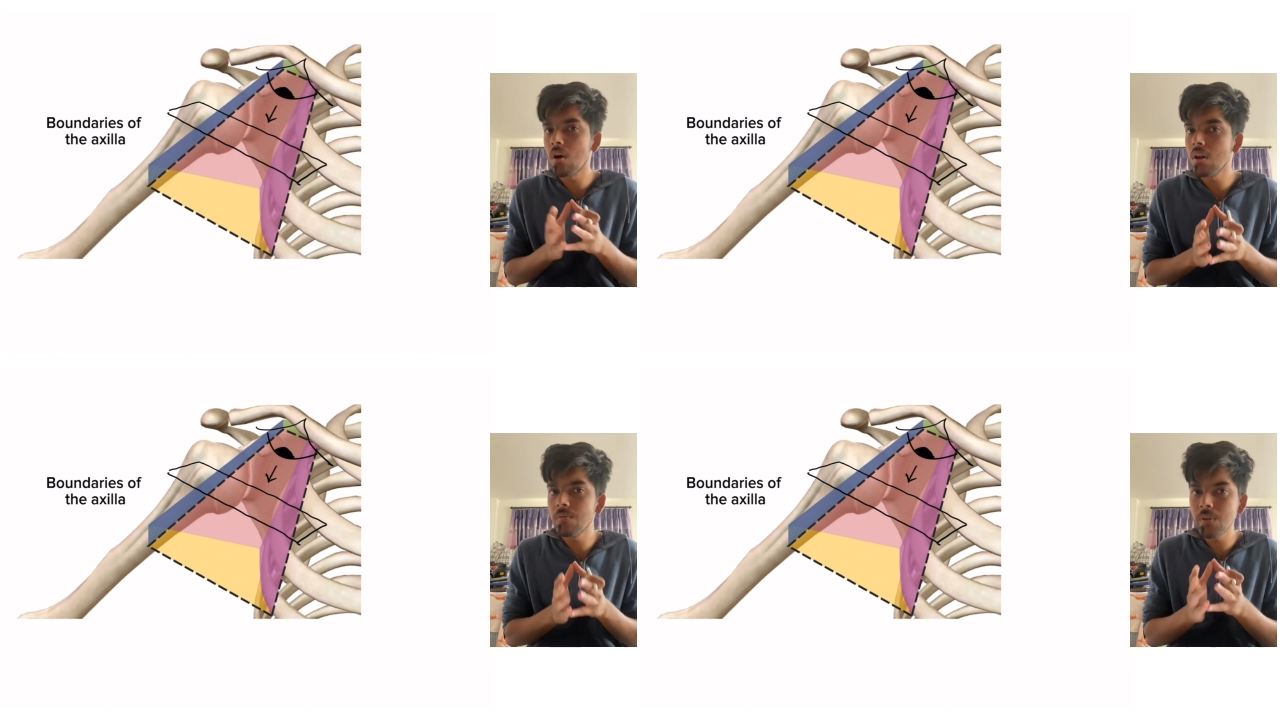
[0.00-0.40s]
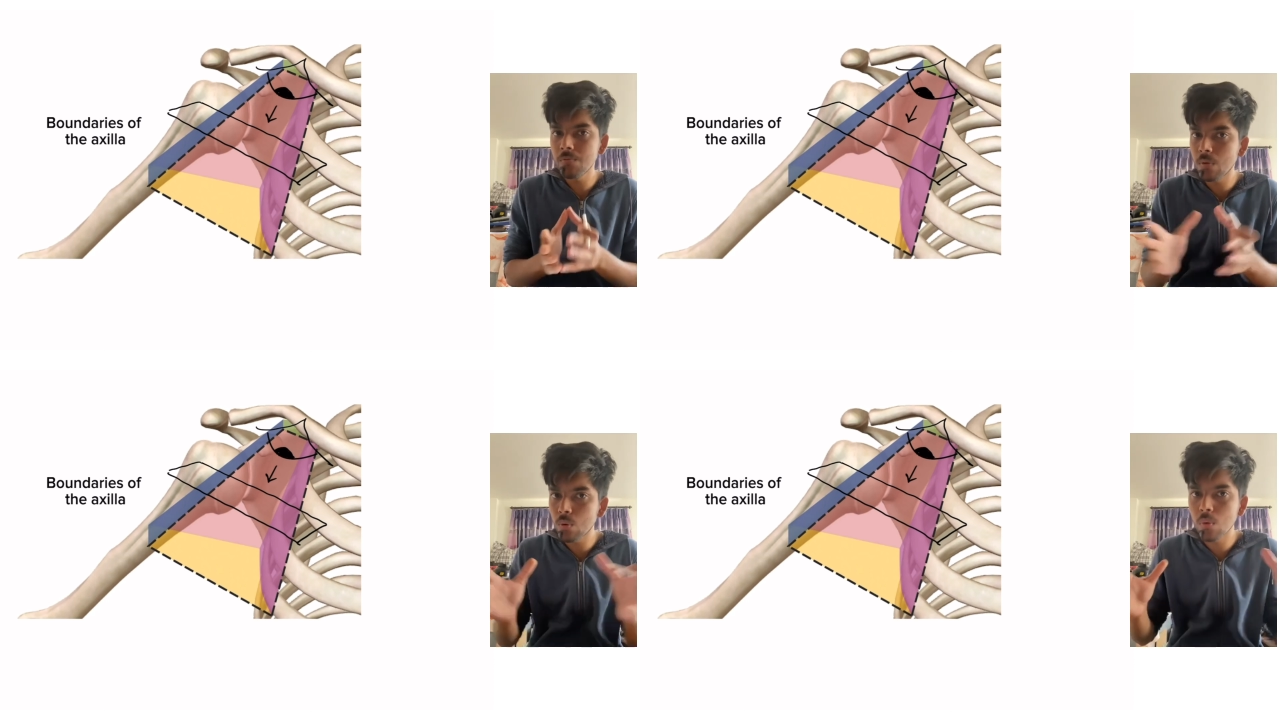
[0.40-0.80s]
all of the
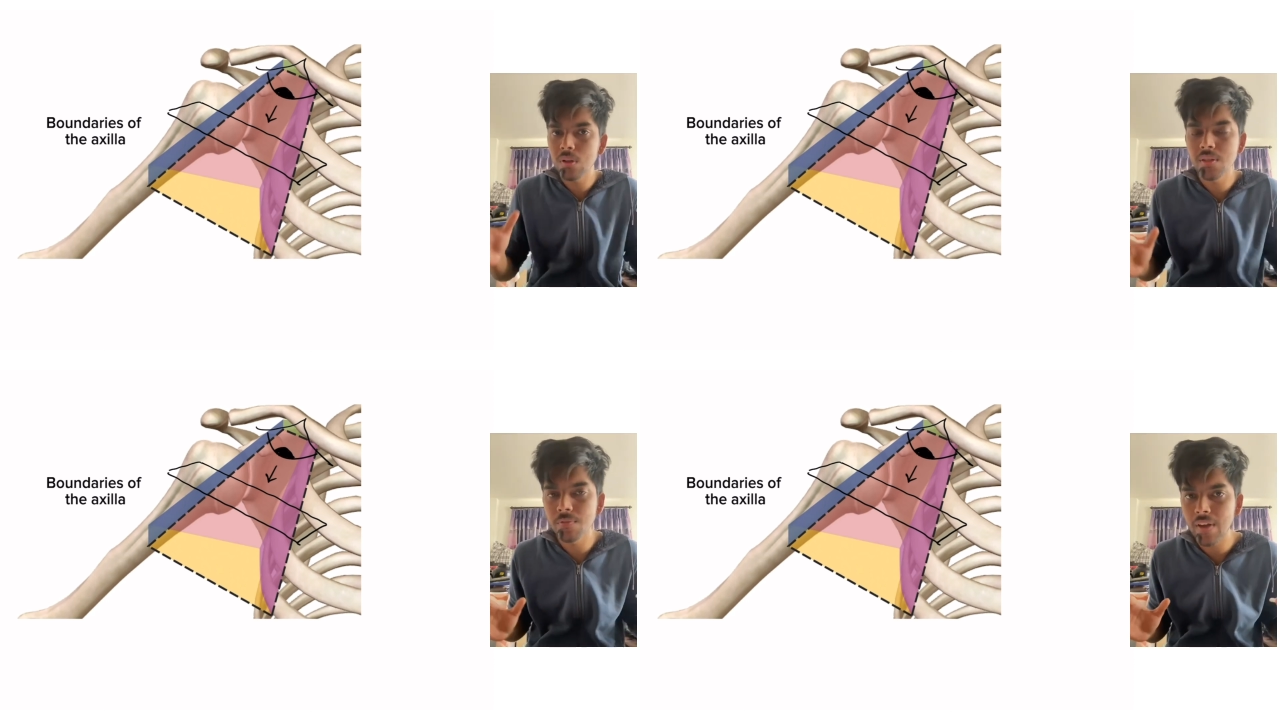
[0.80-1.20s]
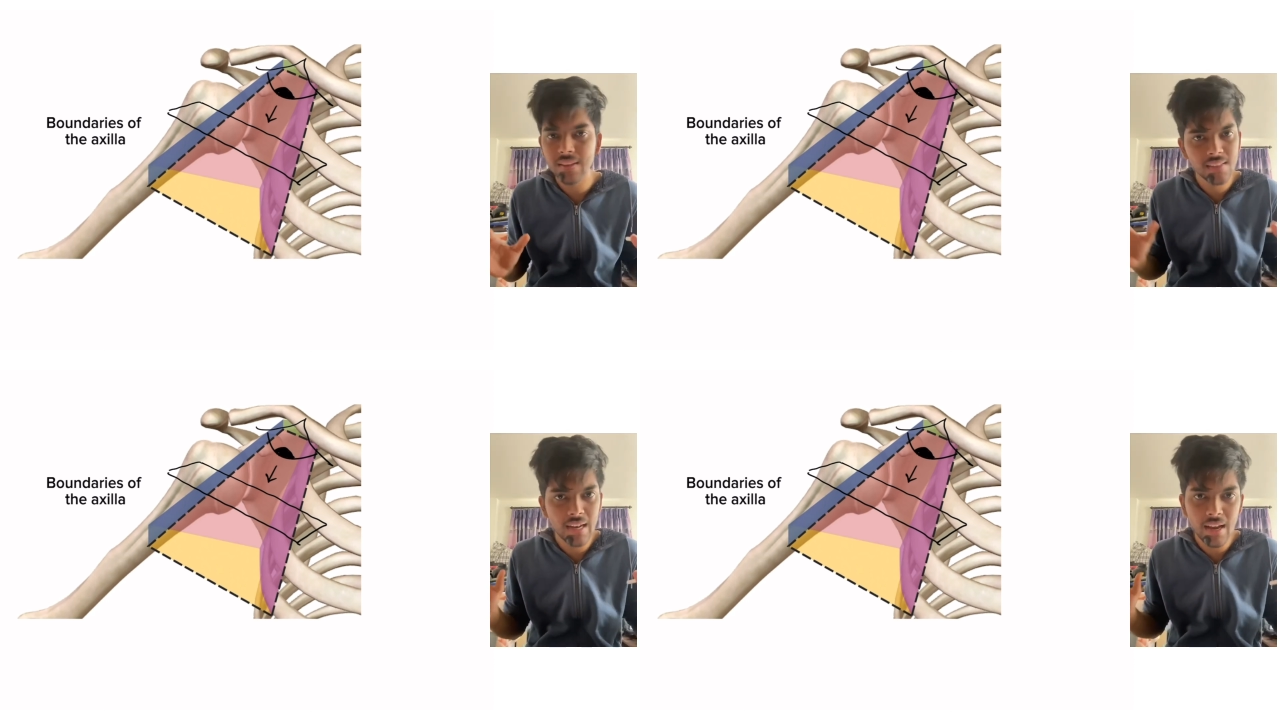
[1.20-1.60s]
four walls of
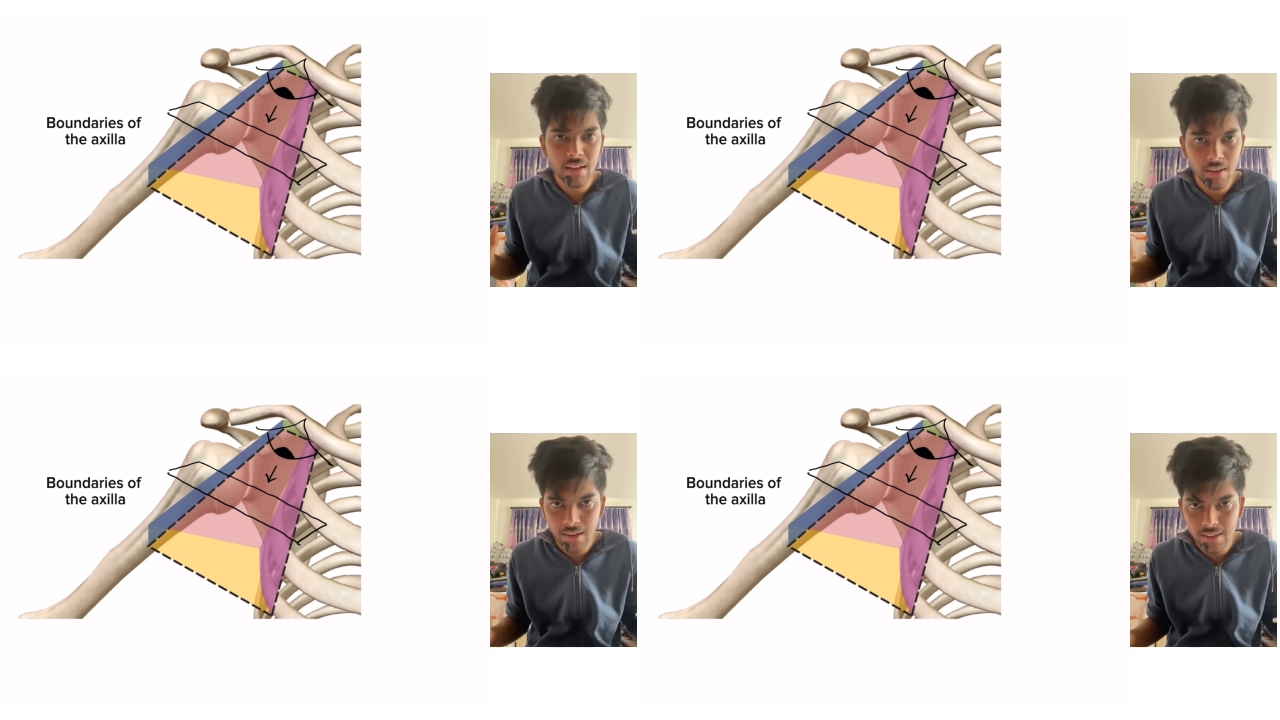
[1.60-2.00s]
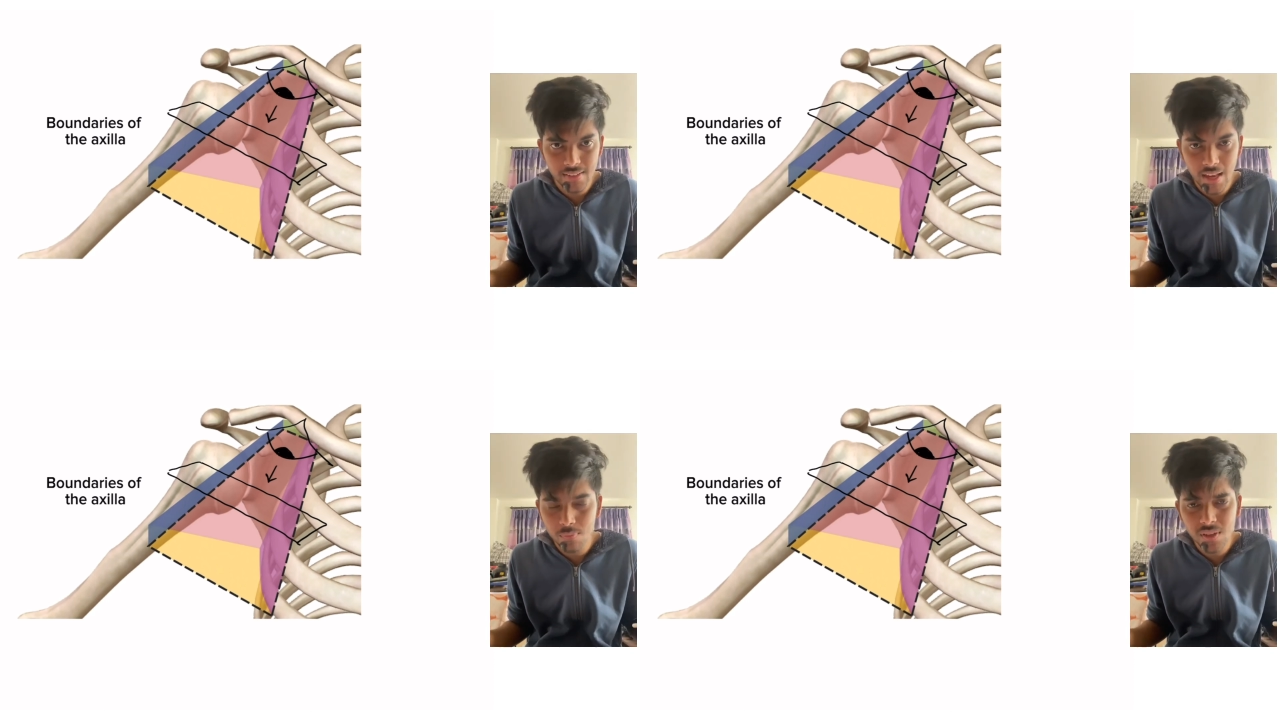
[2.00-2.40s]
axilla in
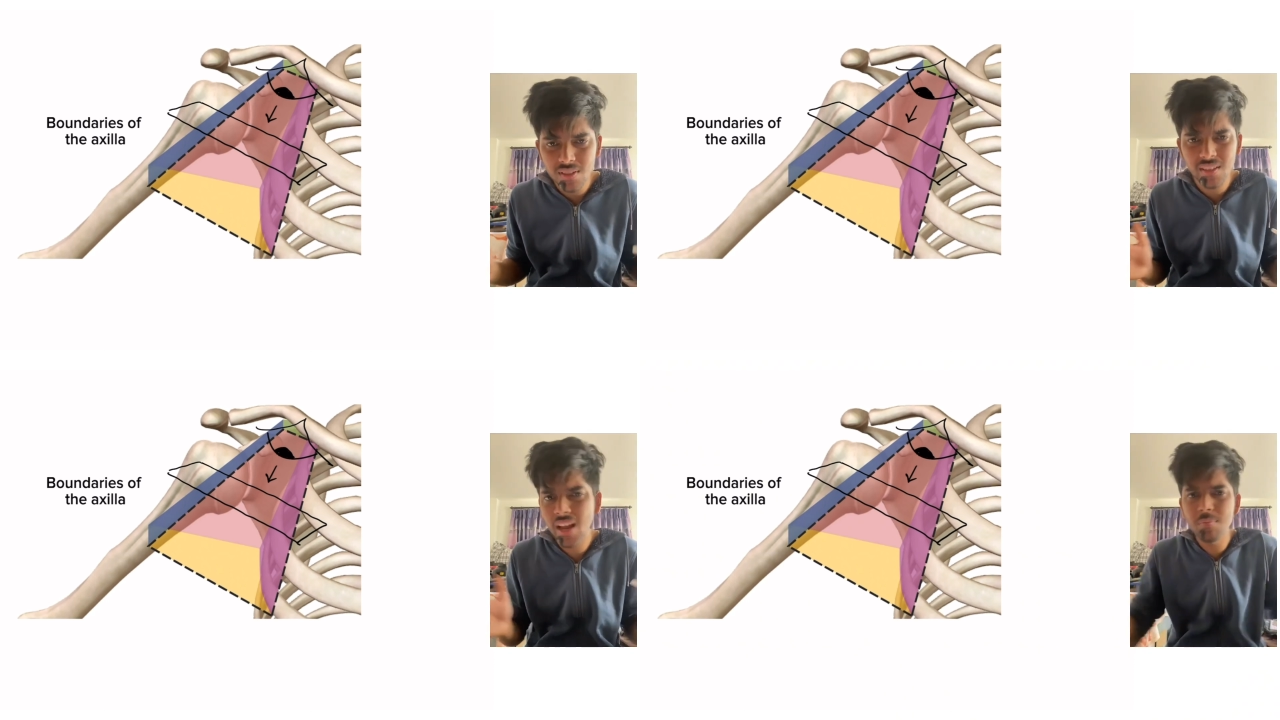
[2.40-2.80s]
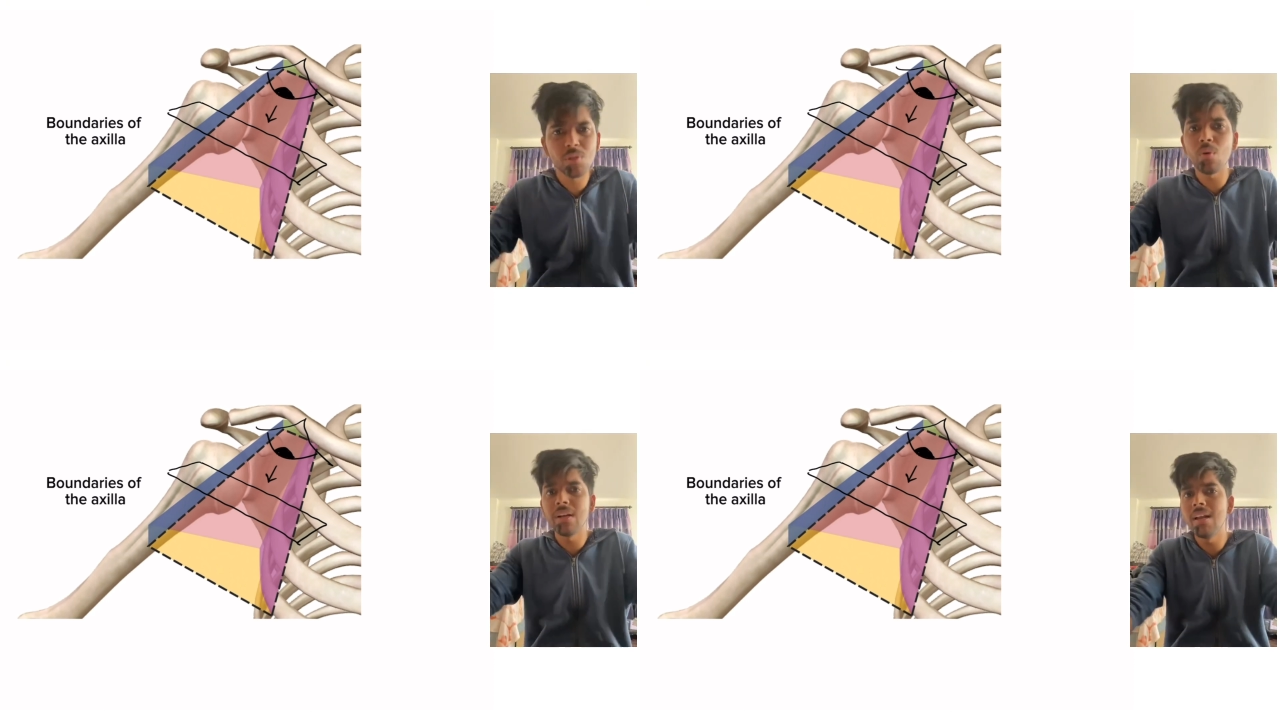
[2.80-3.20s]
exam because the time
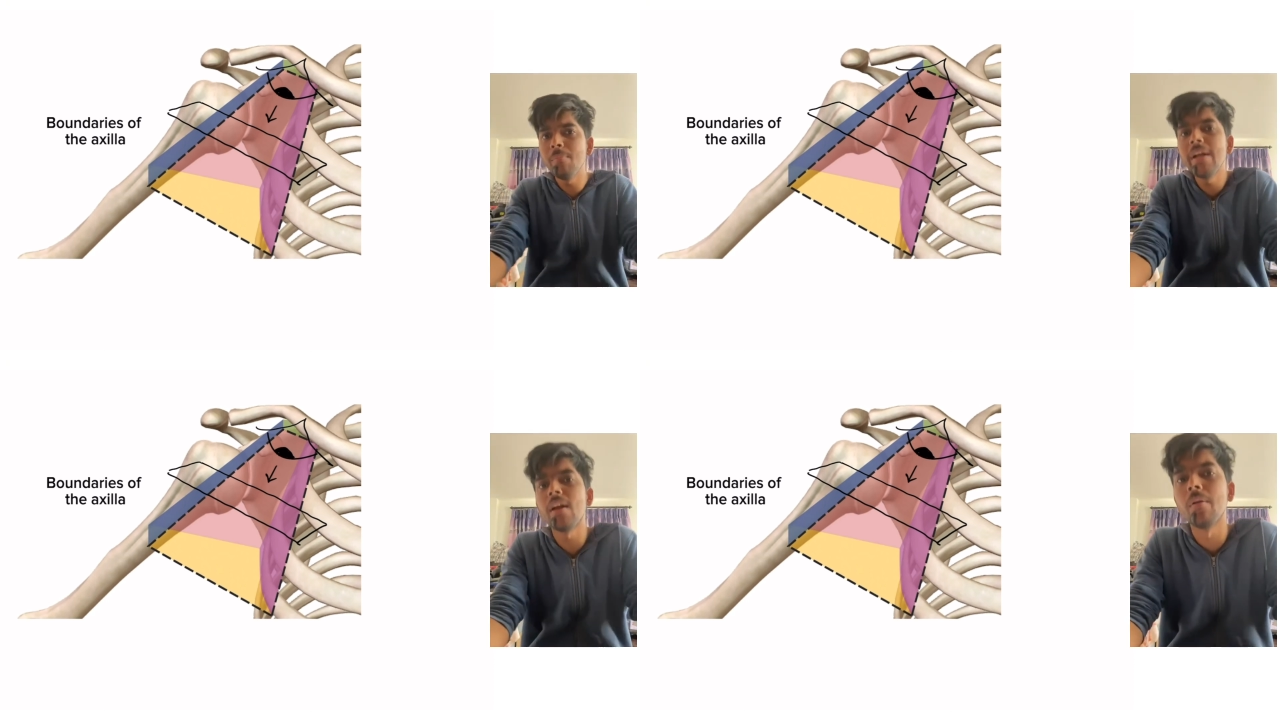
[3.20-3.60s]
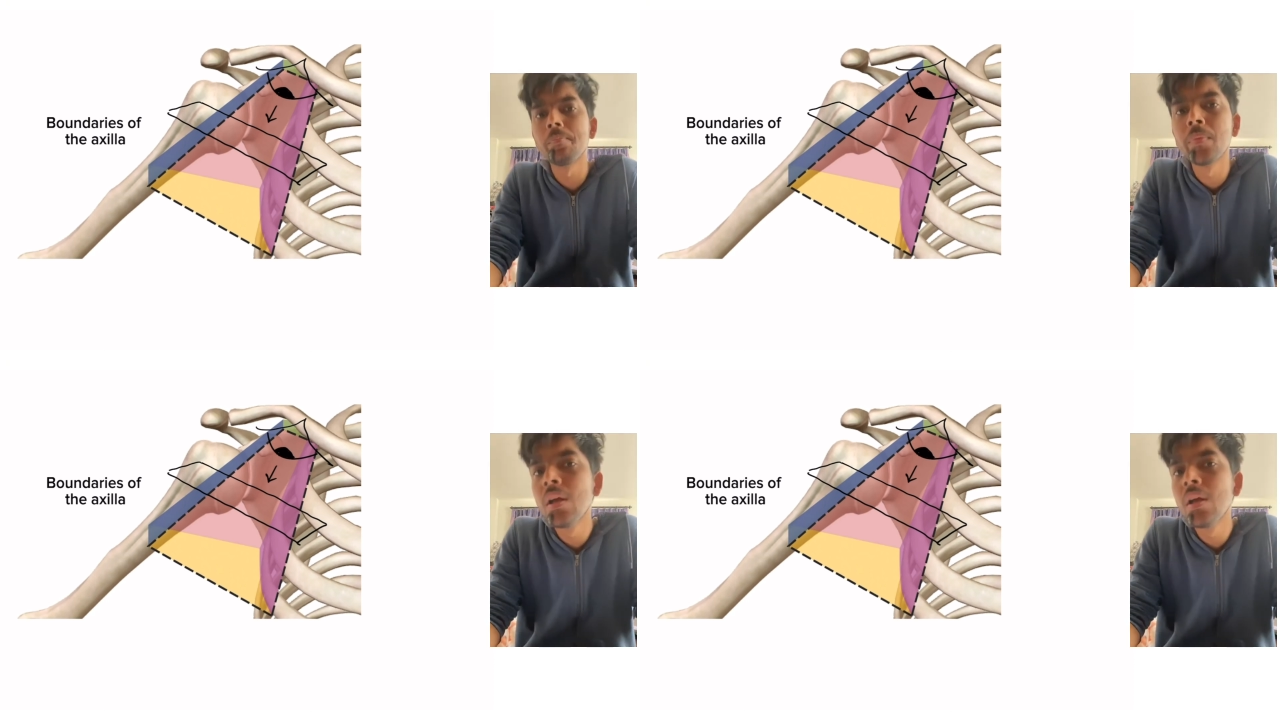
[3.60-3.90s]
is quite limited.